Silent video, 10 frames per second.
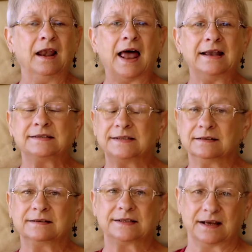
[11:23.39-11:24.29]
Eli
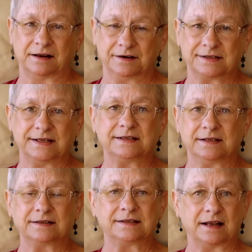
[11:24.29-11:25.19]
still stutters. He
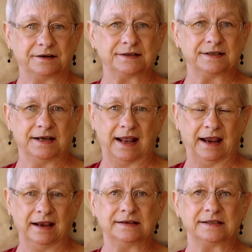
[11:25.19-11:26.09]
still stutters
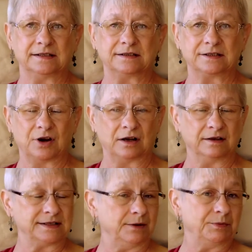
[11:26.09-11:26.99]
today. He still
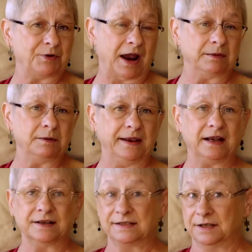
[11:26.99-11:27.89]
struggles. He would probably be
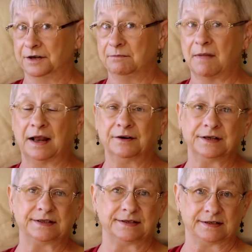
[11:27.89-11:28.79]
considered
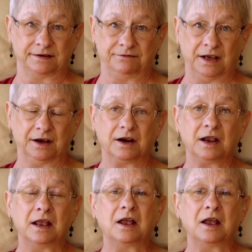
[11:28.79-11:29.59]
moderate to severe.